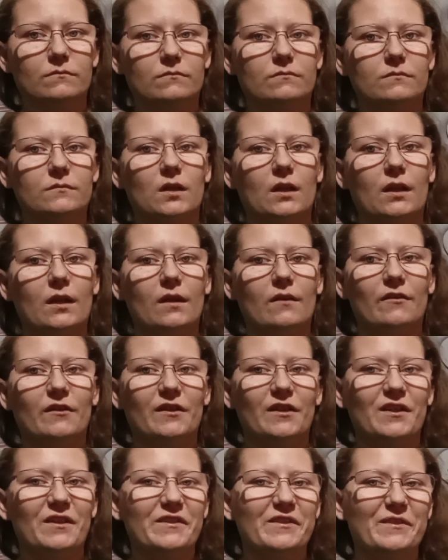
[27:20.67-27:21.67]
that I haven't
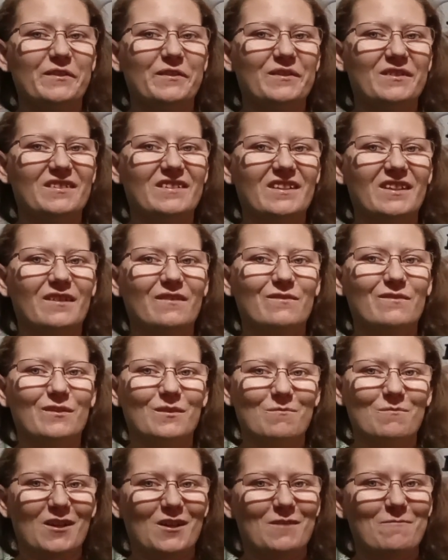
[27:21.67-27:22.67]
used yet for
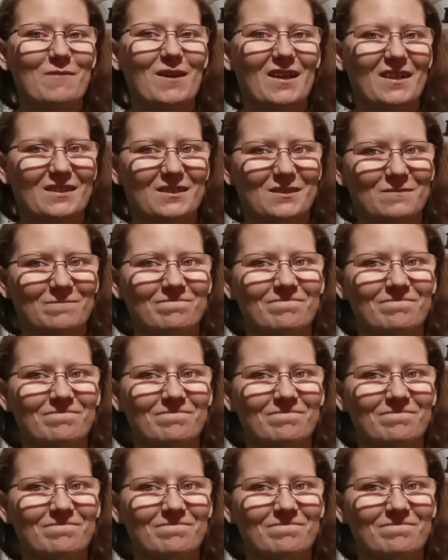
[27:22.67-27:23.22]
Mary Maxim?